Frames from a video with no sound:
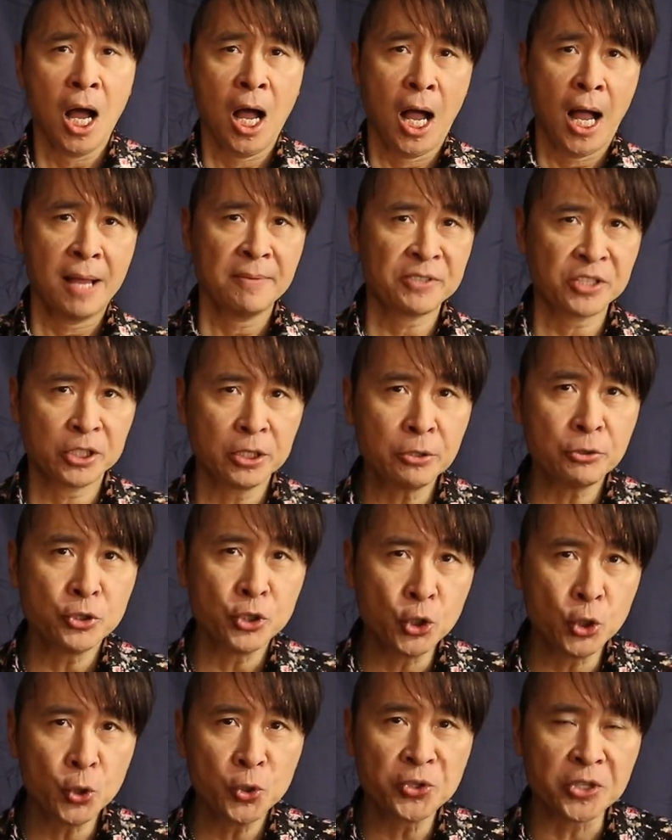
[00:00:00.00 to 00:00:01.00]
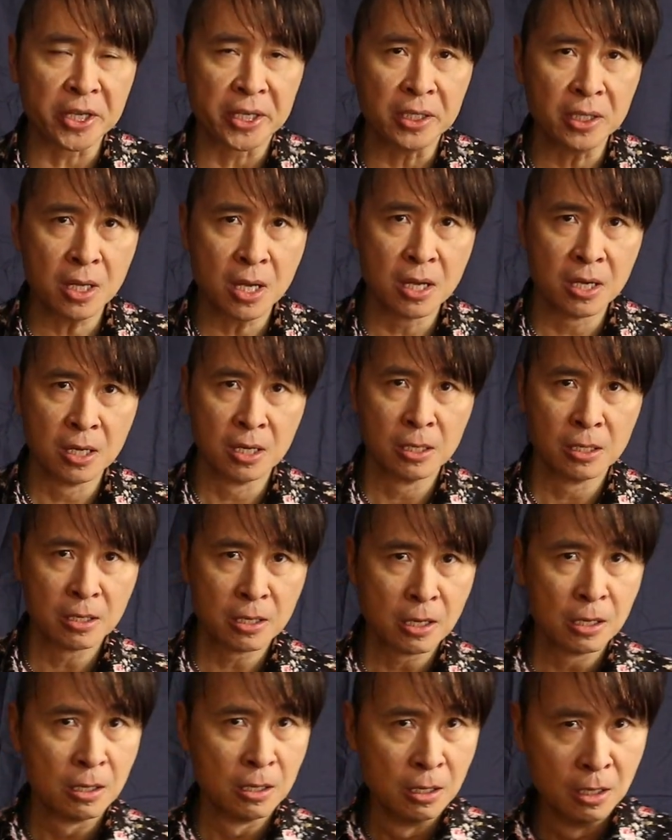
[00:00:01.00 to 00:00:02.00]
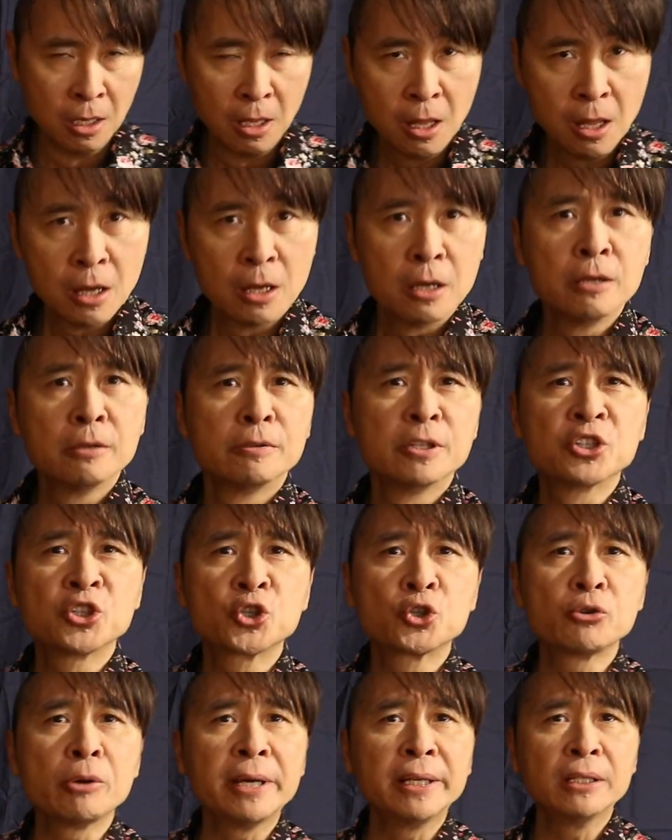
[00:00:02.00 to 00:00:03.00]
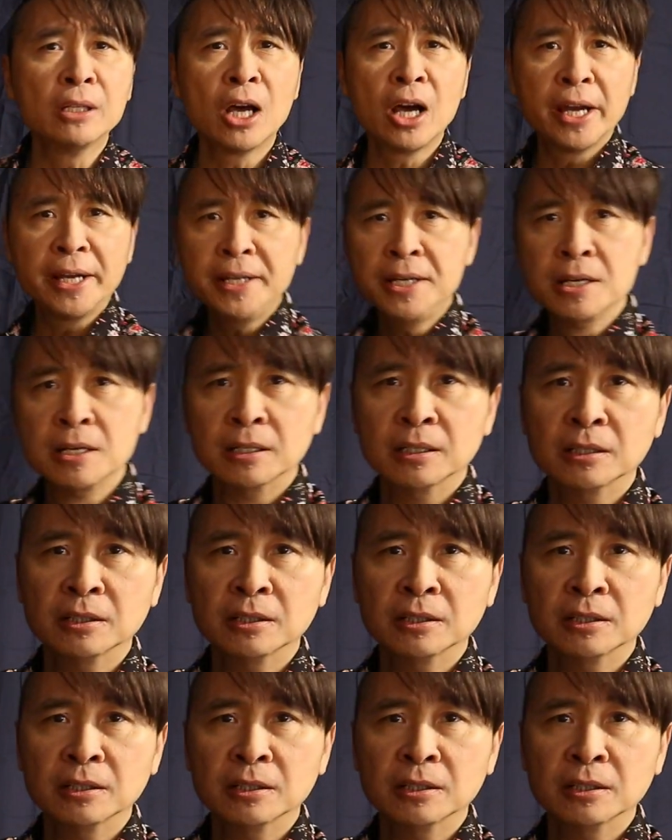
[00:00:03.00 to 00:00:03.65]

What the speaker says: I'm still using the straight line.